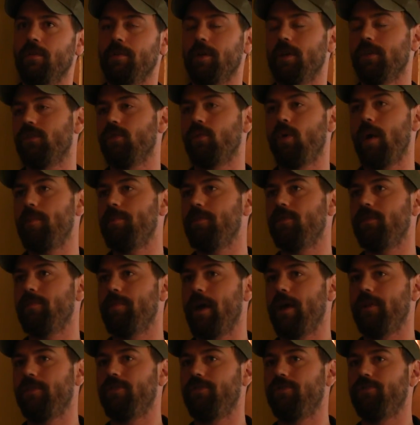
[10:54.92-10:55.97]
Because the weapons of
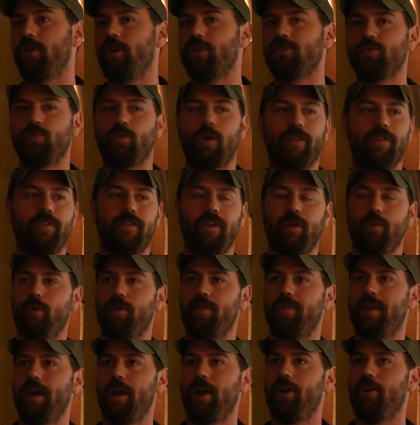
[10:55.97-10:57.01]
mass destruction, whether they
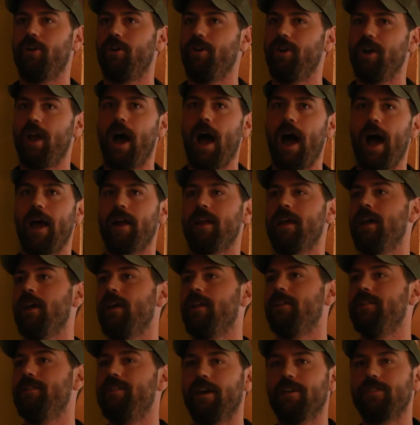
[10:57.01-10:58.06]
were there or not,
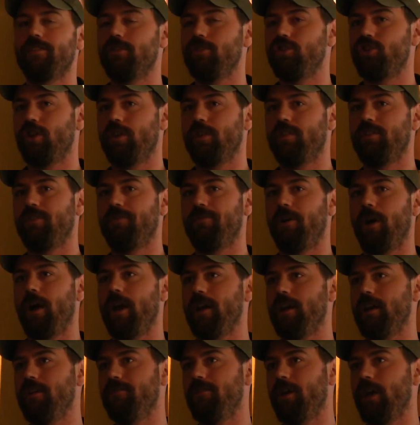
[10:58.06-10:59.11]
doesn't justify
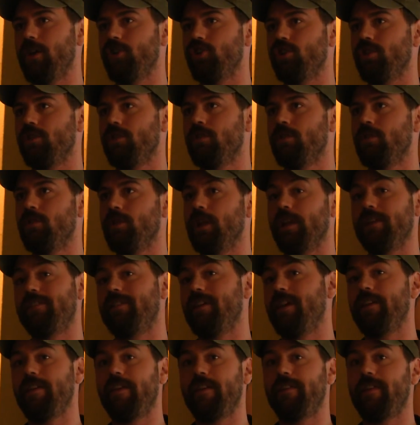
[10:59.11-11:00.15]
an invasion. Let's
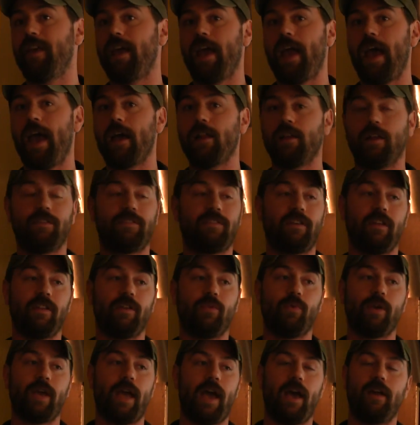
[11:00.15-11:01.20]
say that they had let's say
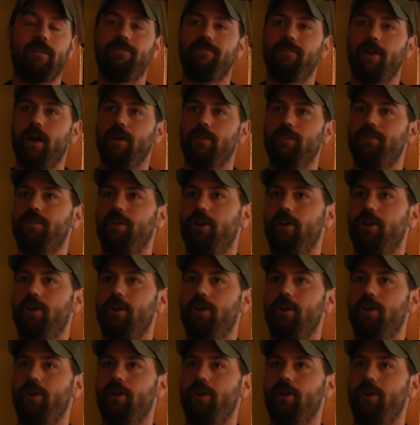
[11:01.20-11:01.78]
that we had found